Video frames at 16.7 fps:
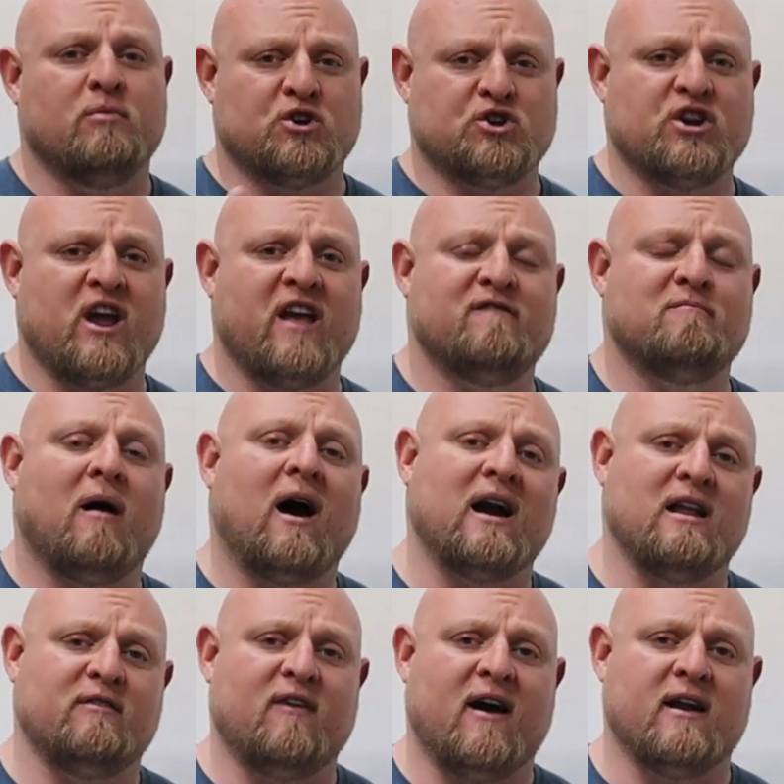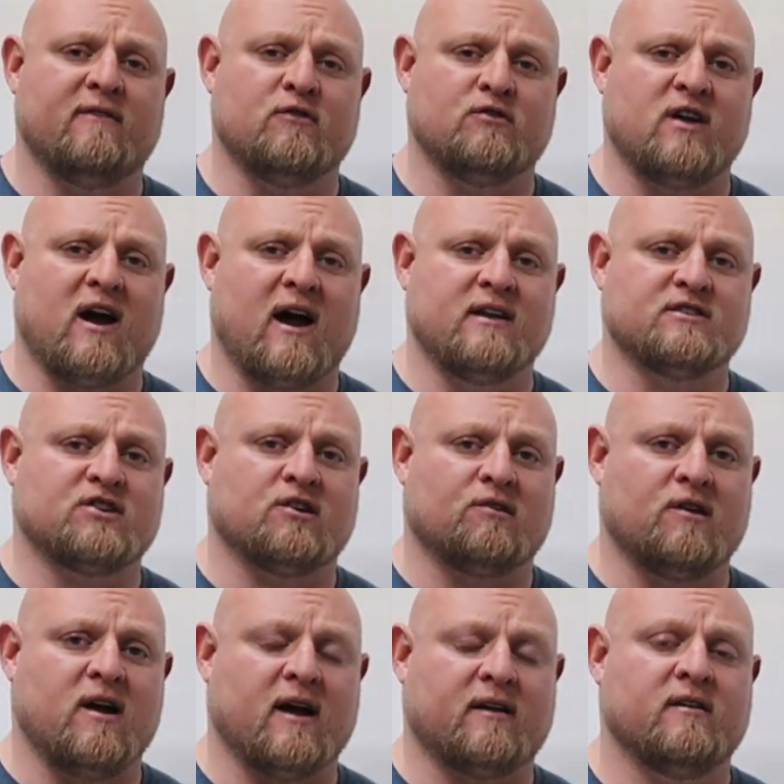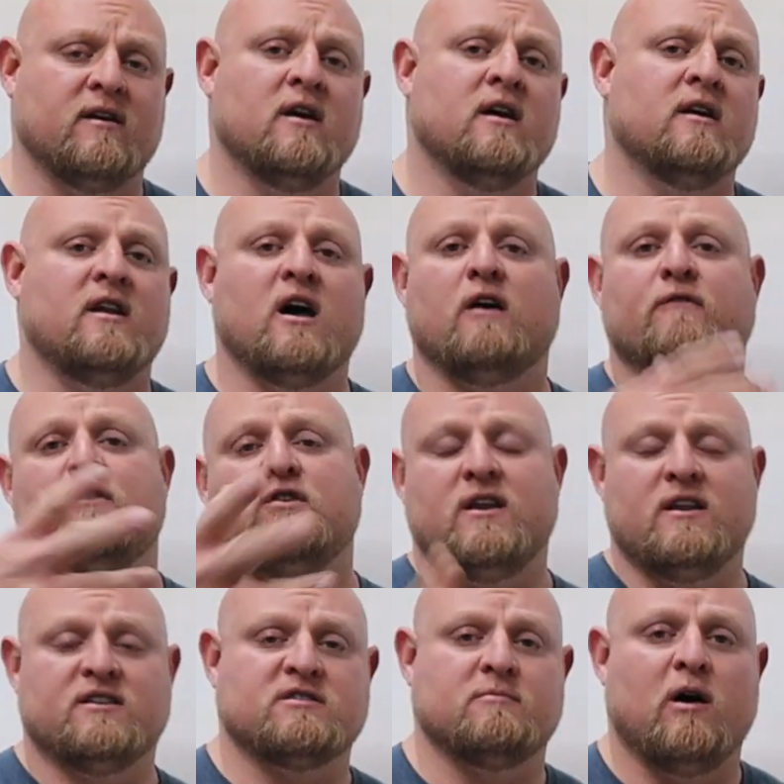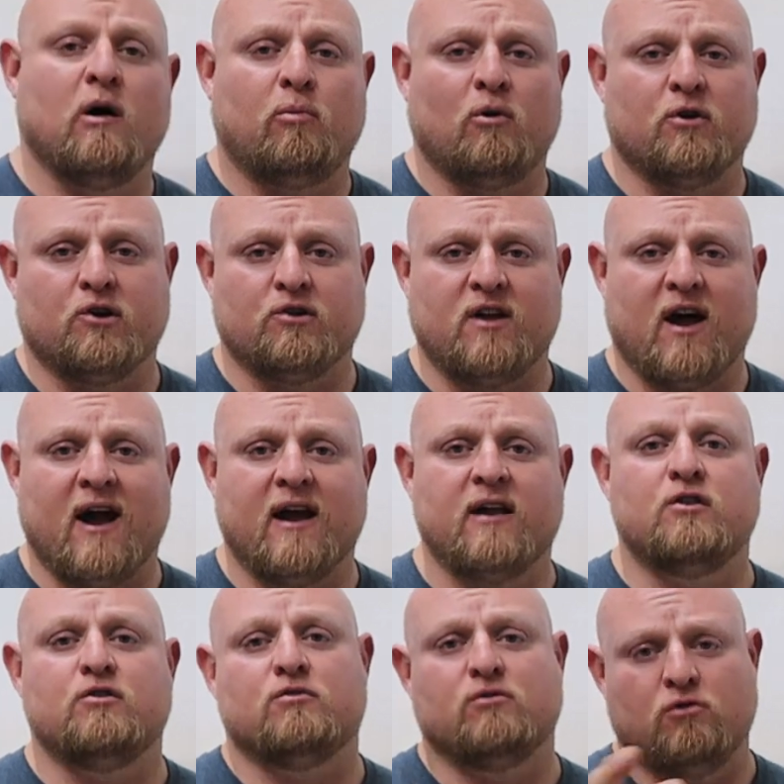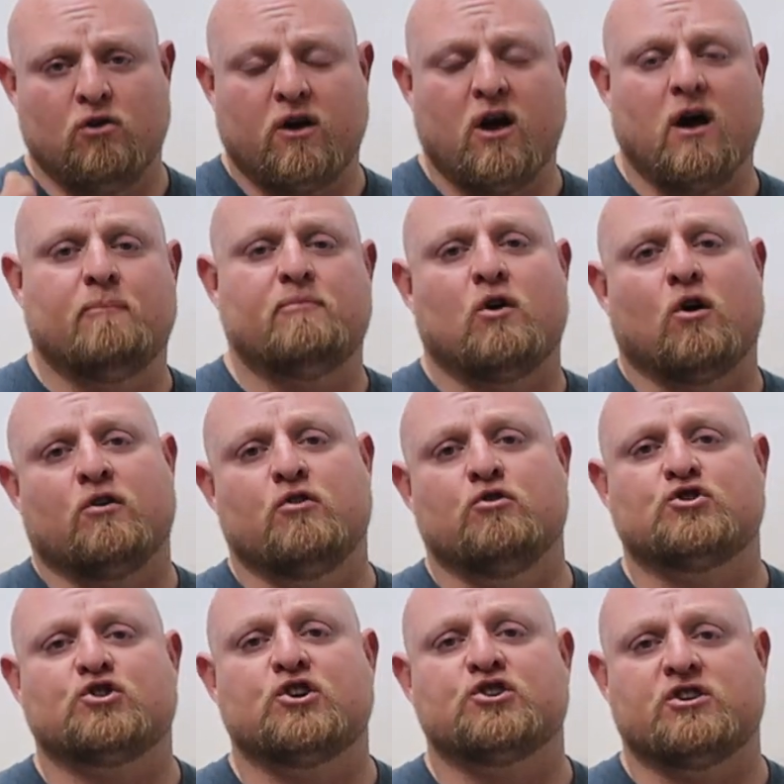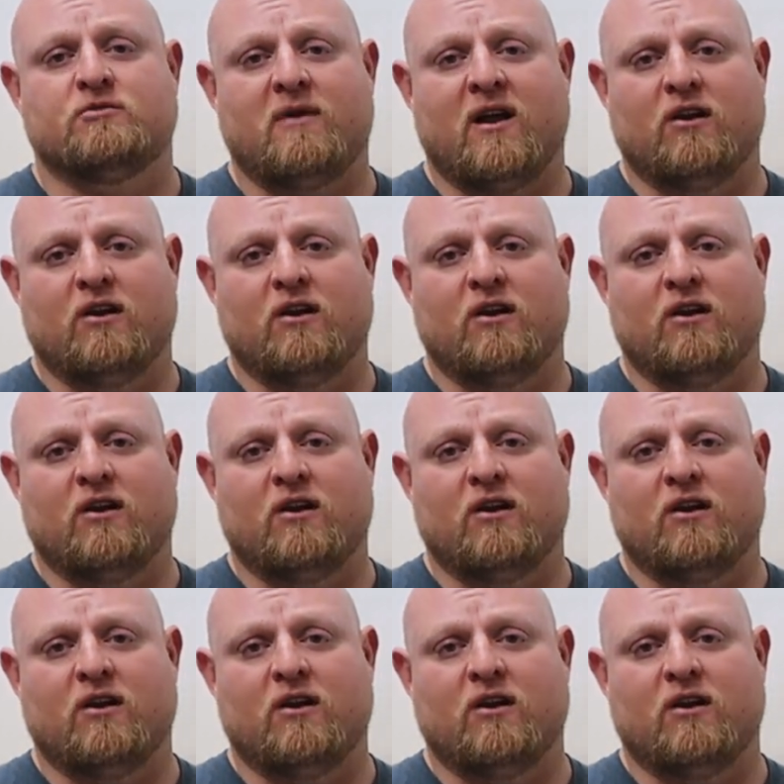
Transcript: but shave body fat if your diet's correct. Now, if you need some help on your diet, look up our nutrition